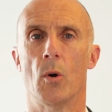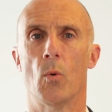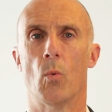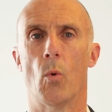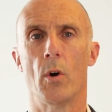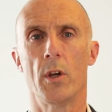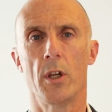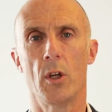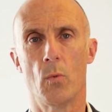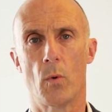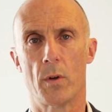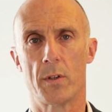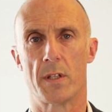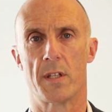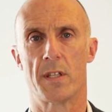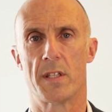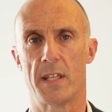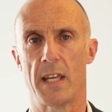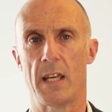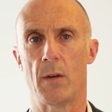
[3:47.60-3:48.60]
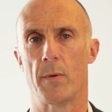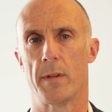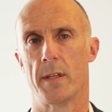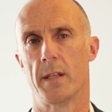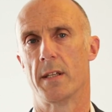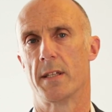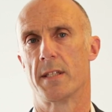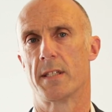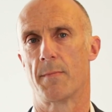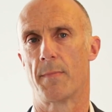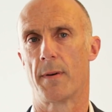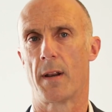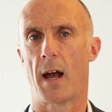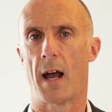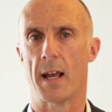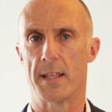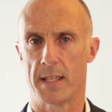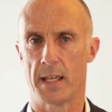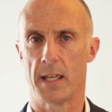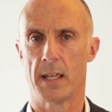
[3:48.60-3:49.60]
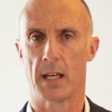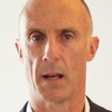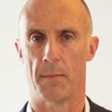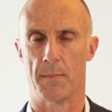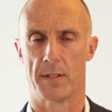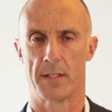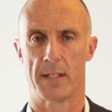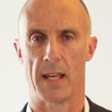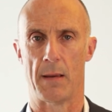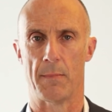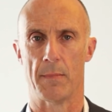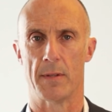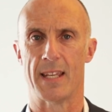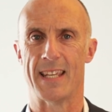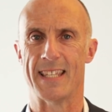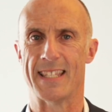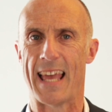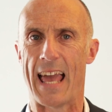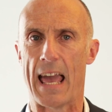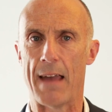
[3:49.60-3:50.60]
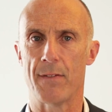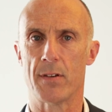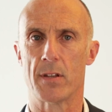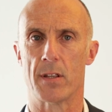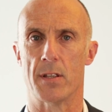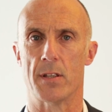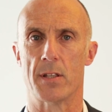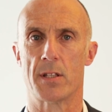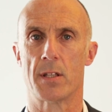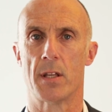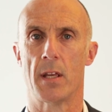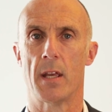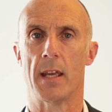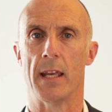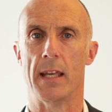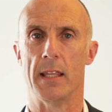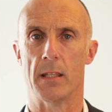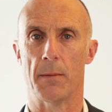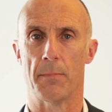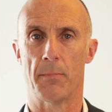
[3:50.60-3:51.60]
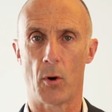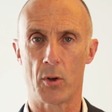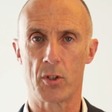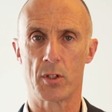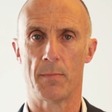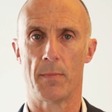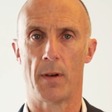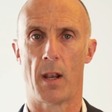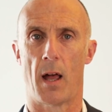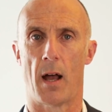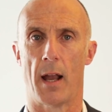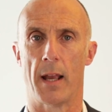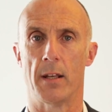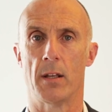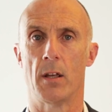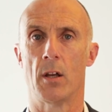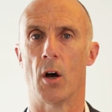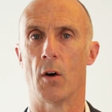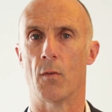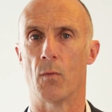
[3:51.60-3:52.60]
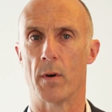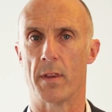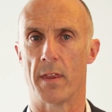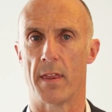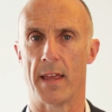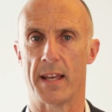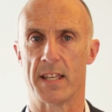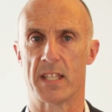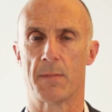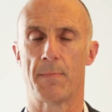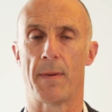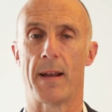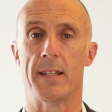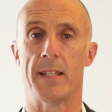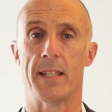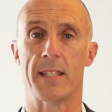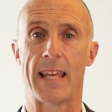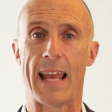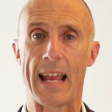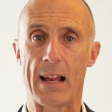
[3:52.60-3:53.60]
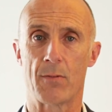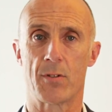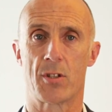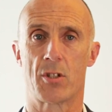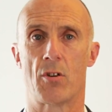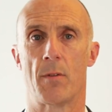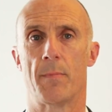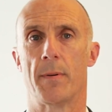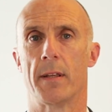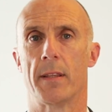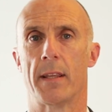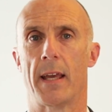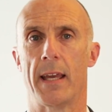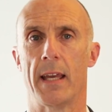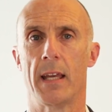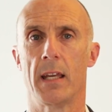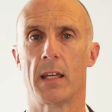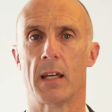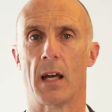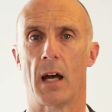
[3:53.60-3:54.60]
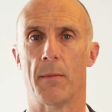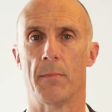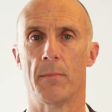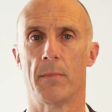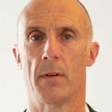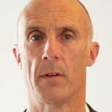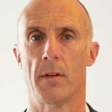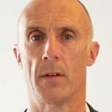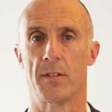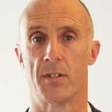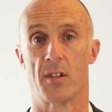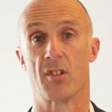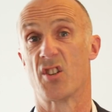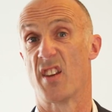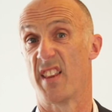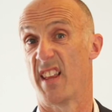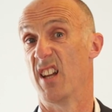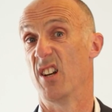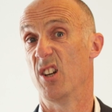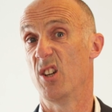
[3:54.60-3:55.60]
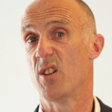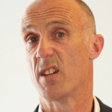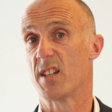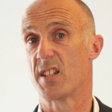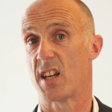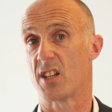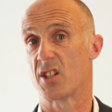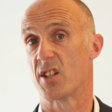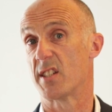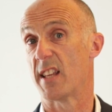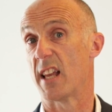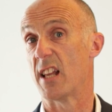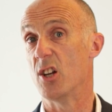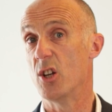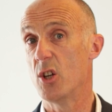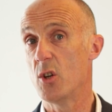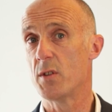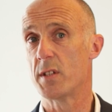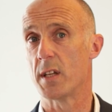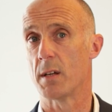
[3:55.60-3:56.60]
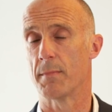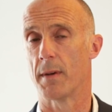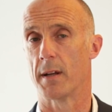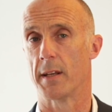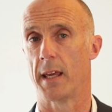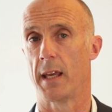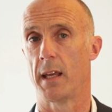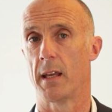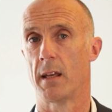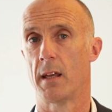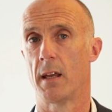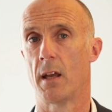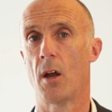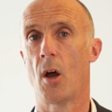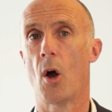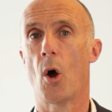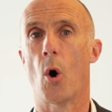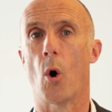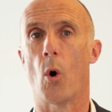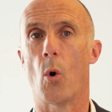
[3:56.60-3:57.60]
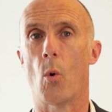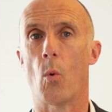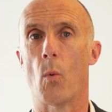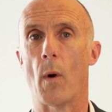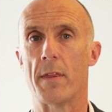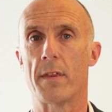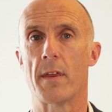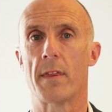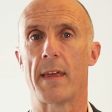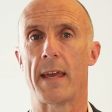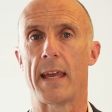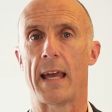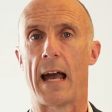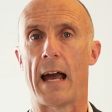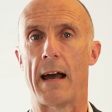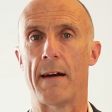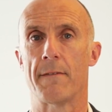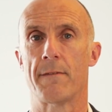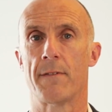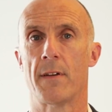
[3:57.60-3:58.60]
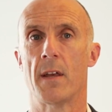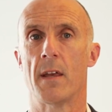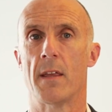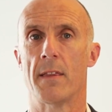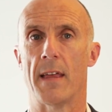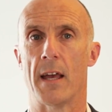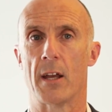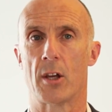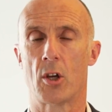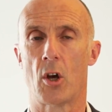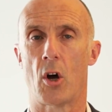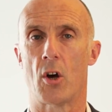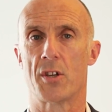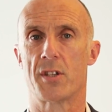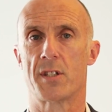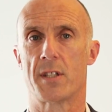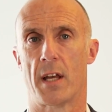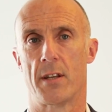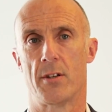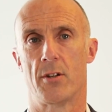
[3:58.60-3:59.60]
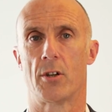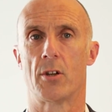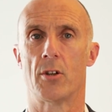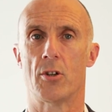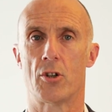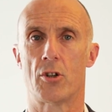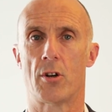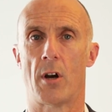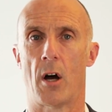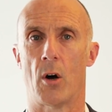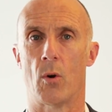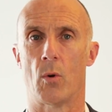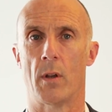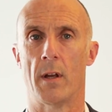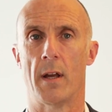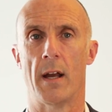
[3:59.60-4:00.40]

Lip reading: What you want to see within a supplier's income statement is evidence in the bottom line of whether their spend is outstripping their income, such as they're losing money, or whether they have their costs under control